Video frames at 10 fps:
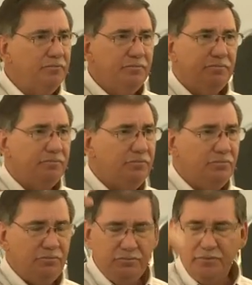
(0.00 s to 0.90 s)
Good.
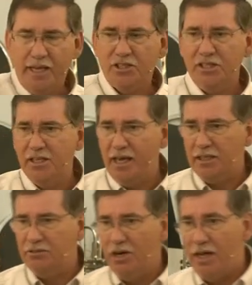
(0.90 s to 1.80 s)
That's
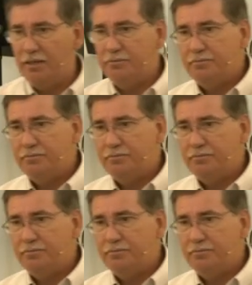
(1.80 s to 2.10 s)
exactly right.